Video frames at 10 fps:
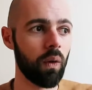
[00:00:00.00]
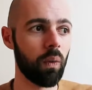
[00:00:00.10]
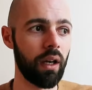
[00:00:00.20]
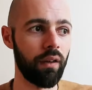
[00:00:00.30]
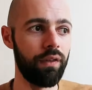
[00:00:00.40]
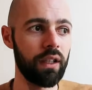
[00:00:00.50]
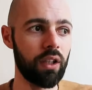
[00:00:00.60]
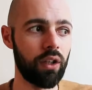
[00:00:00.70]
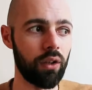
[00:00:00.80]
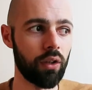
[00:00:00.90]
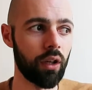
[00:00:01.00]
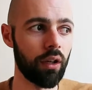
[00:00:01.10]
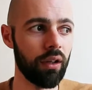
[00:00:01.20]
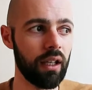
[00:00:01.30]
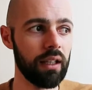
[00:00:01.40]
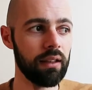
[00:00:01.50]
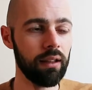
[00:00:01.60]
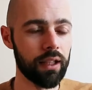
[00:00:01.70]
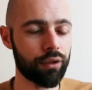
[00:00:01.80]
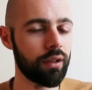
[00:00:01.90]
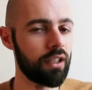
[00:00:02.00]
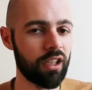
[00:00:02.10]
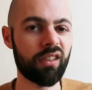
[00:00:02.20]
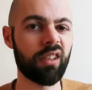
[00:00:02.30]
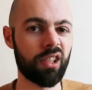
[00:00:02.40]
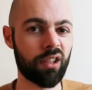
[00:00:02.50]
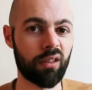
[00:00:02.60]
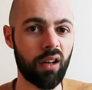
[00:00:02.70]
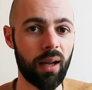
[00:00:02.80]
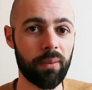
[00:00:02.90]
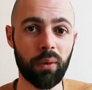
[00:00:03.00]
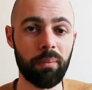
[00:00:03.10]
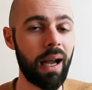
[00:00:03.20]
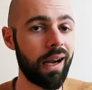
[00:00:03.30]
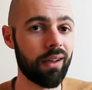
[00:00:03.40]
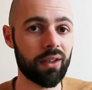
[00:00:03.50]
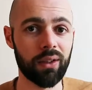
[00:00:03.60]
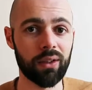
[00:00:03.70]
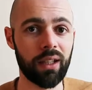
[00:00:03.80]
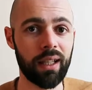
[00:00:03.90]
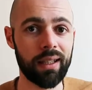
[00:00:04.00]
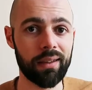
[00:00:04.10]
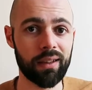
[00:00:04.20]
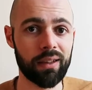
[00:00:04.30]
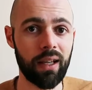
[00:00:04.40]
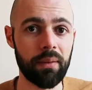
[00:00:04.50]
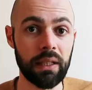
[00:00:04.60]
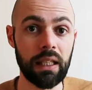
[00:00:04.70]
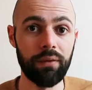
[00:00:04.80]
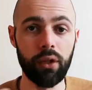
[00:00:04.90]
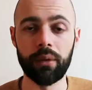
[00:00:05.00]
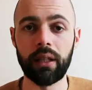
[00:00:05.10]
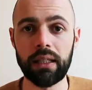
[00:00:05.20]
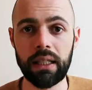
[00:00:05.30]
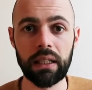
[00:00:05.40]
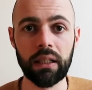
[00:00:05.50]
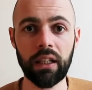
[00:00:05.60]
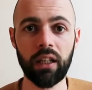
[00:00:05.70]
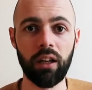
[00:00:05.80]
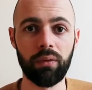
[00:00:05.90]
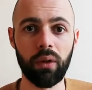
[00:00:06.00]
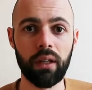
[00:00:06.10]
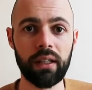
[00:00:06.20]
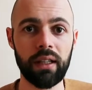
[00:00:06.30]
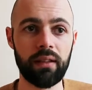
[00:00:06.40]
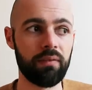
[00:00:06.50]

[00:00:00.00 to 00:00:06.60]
where Victor Hugo literally just describes what Paris looked like at the time to give you an idea of what